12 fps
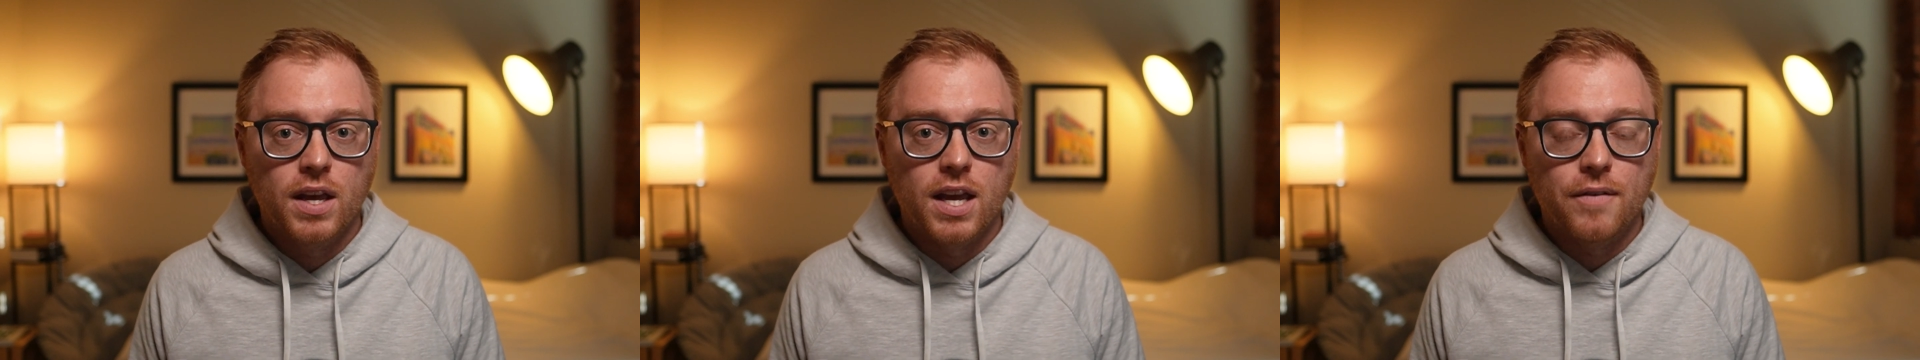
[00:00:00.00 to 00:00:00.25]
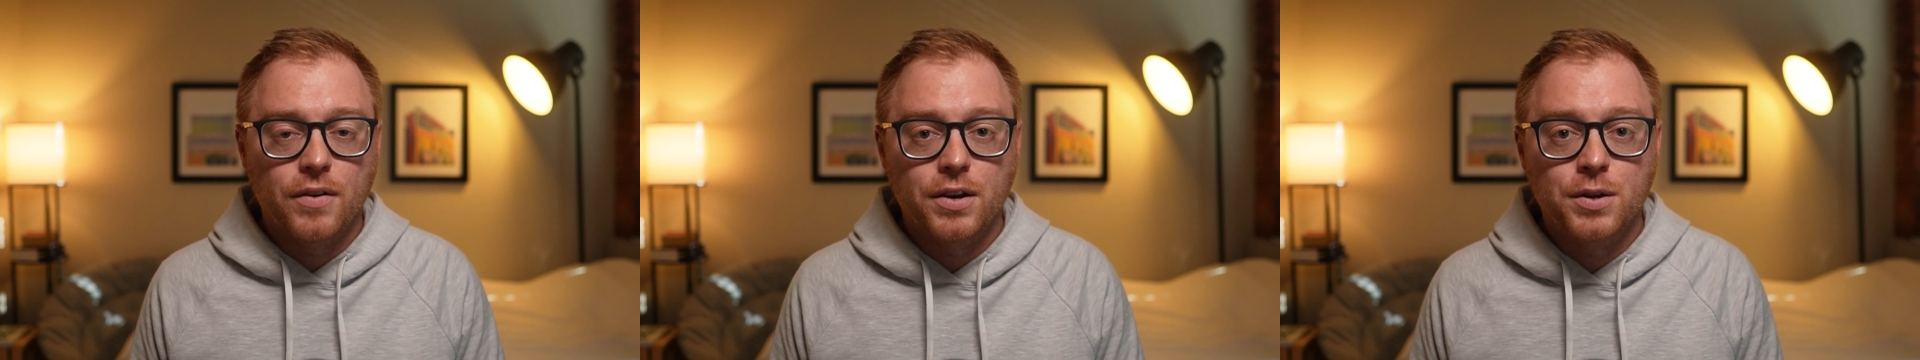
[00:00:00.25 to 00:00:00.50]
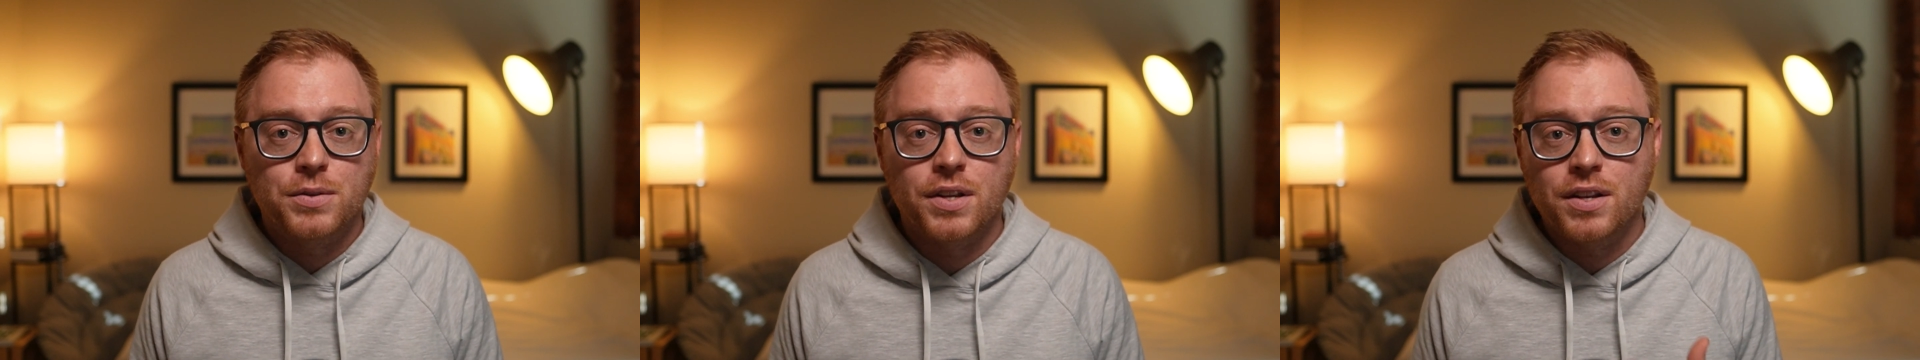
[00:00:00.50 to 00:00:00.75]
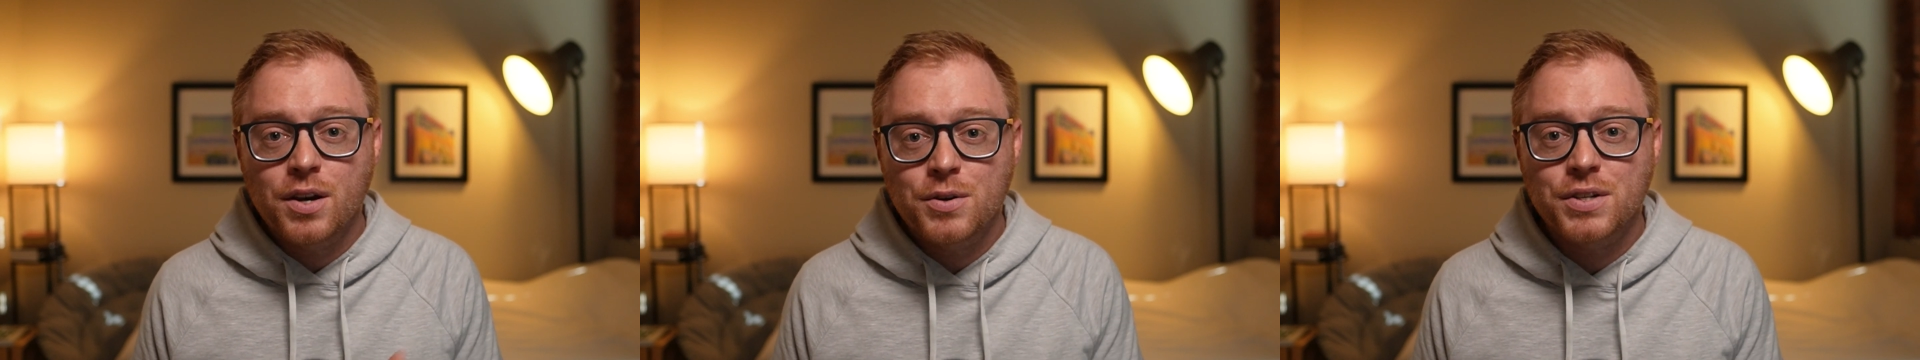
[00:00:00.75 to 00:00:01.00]
If you're used to
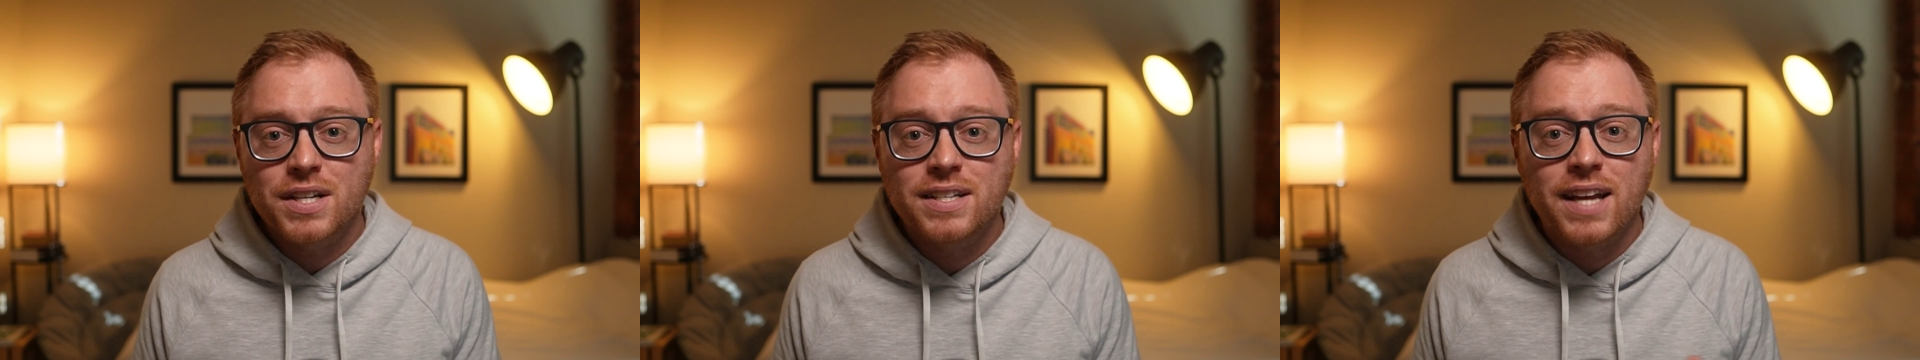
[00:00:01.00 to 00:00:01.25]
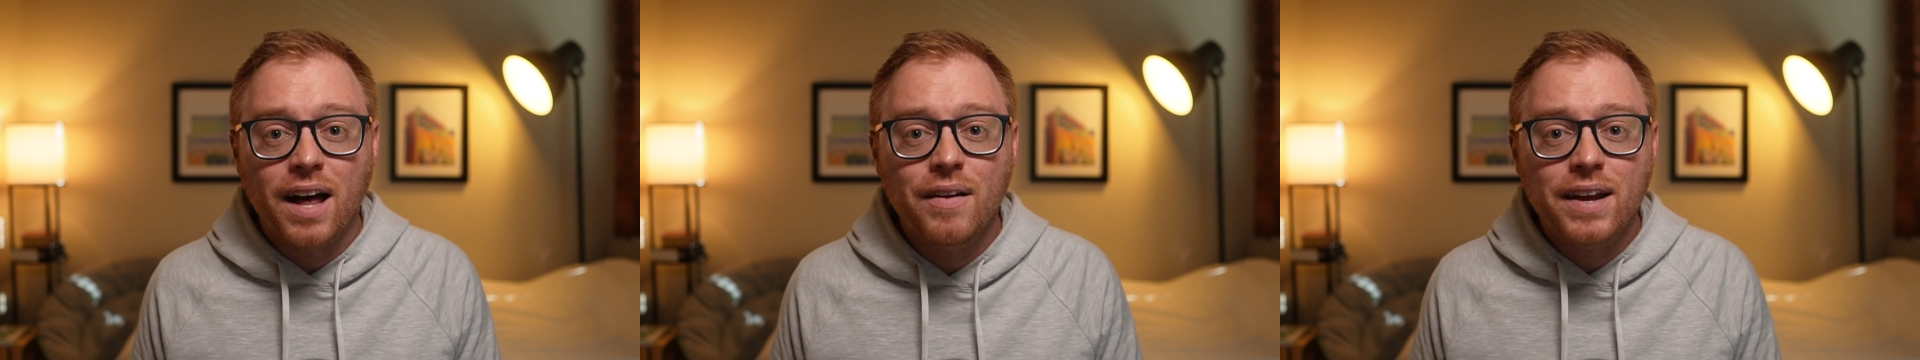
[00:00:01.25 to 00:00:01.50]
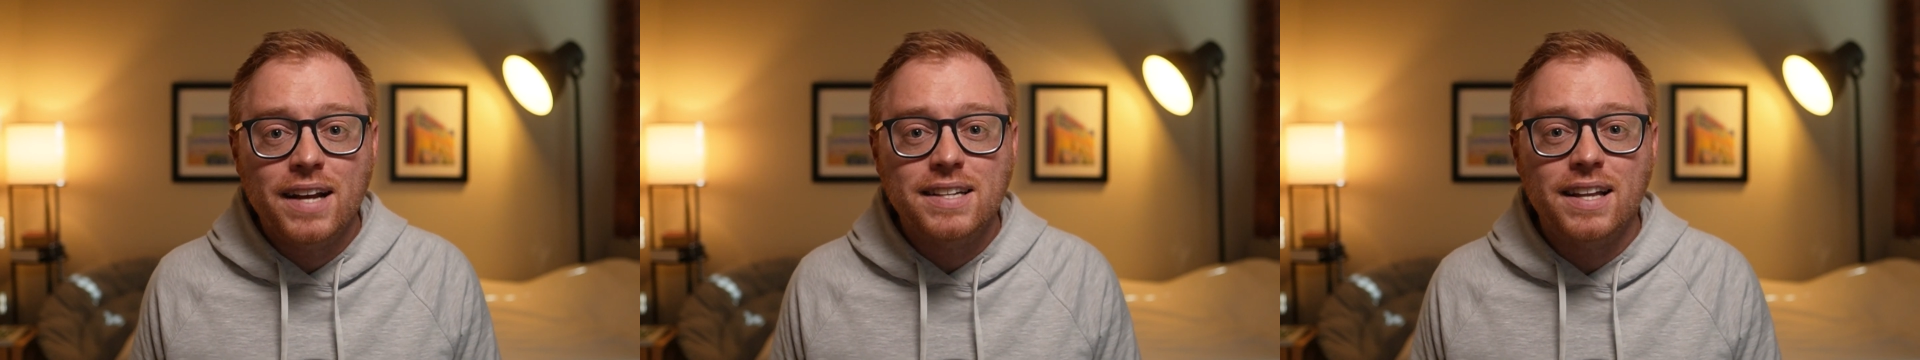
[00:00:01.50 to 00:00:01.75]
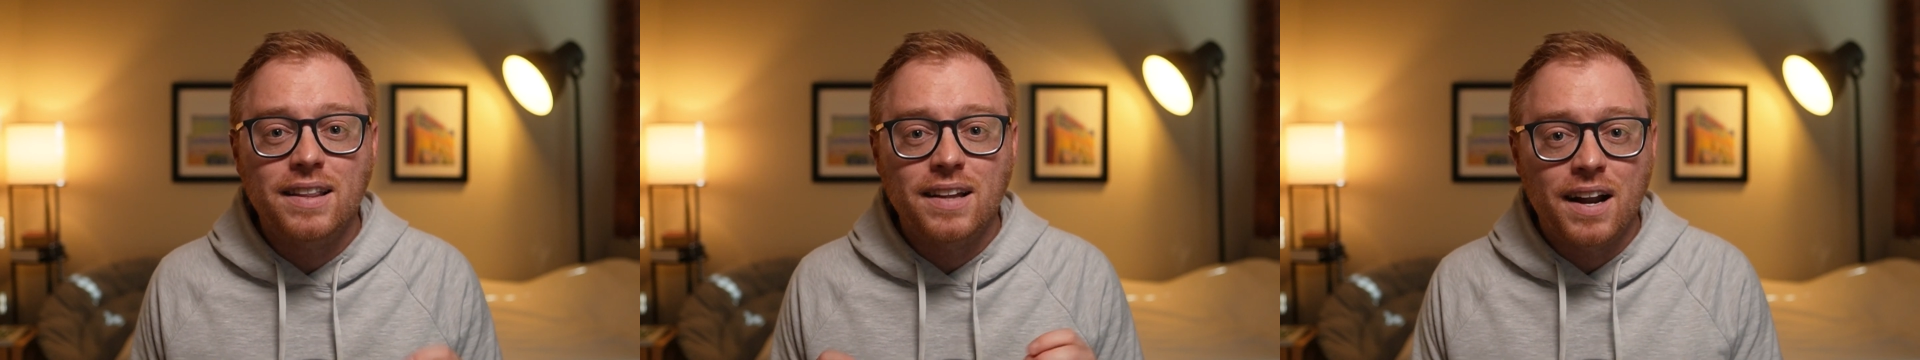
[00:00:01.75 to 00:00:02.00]
Notion, Tally has
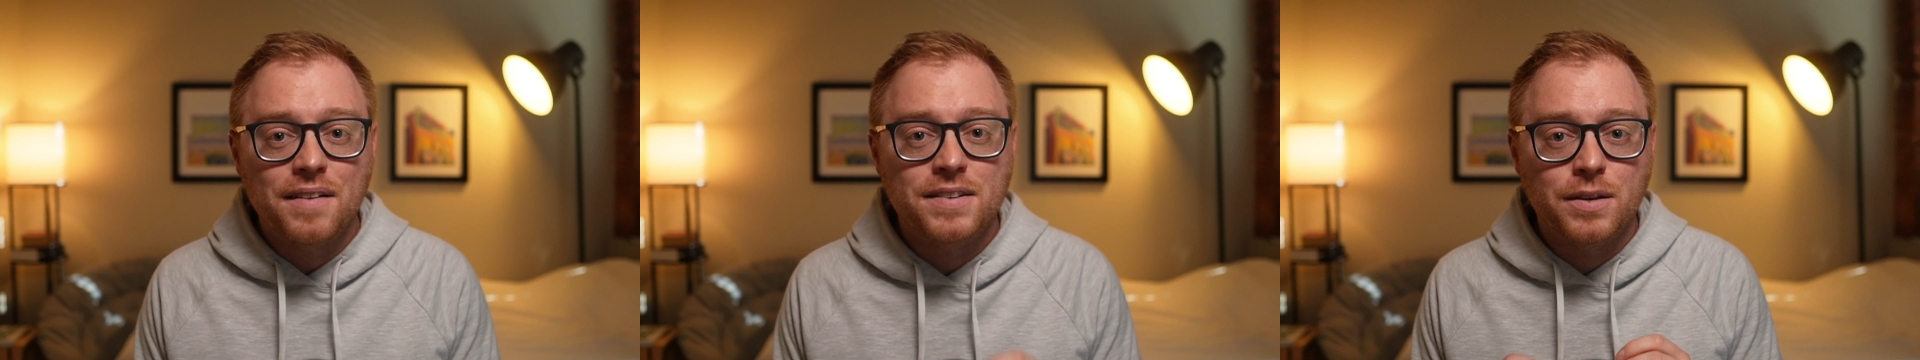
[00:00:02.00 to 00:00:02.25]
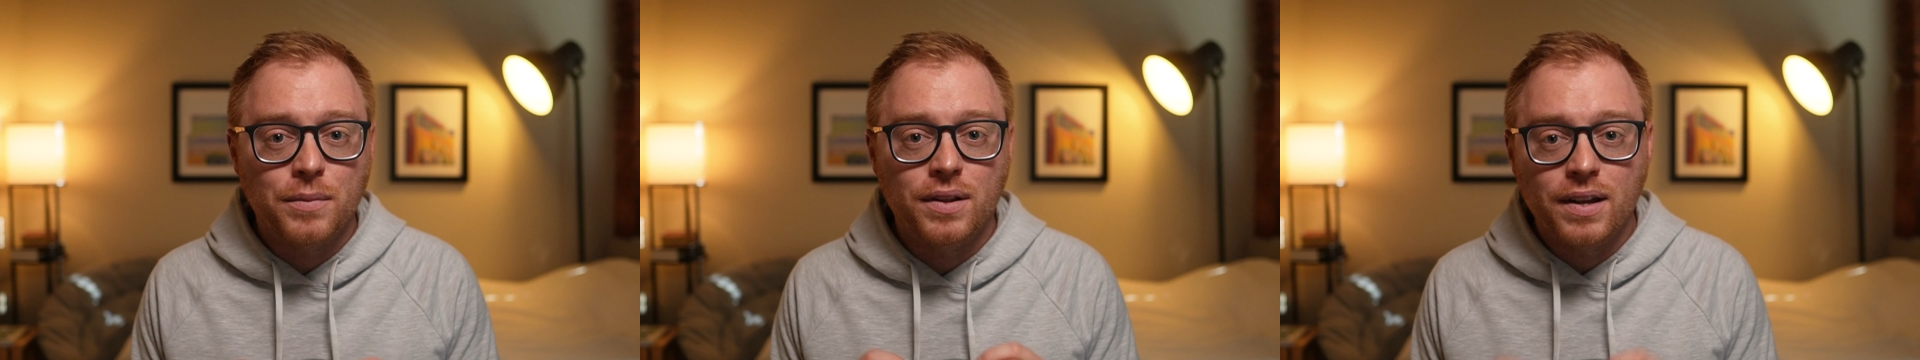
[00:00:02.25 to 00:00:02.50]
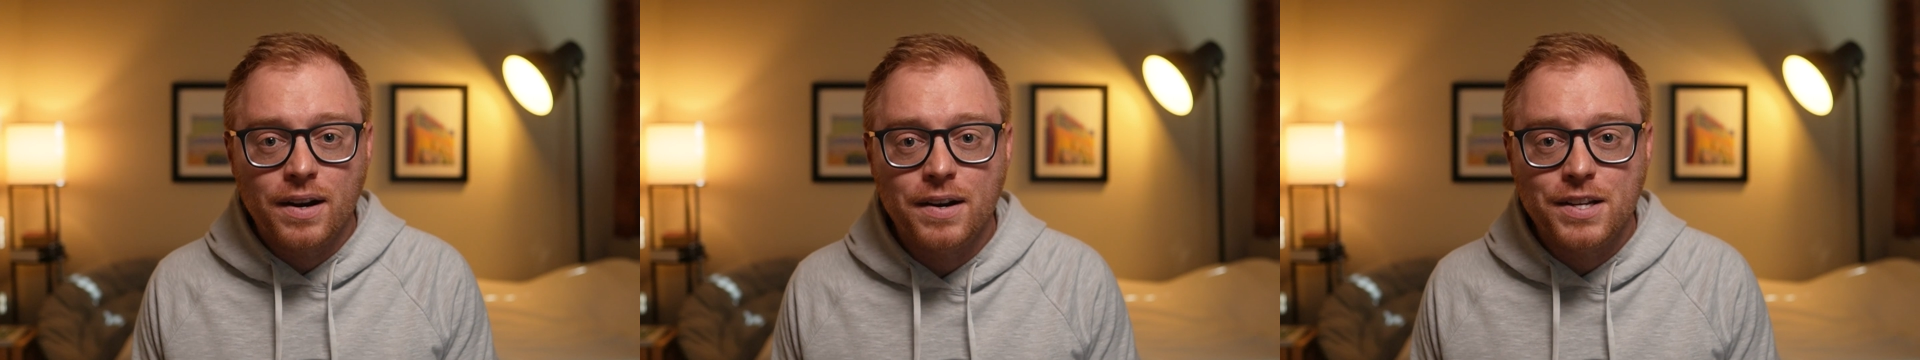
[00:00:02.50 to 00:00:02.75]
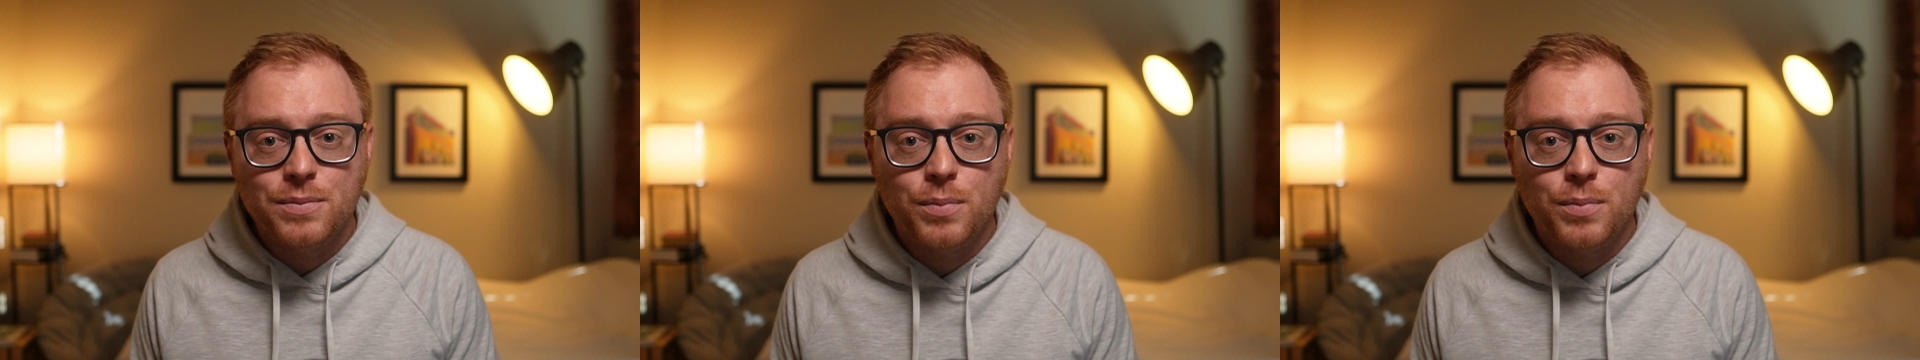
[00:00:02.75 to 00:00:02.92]
a lot of similarities,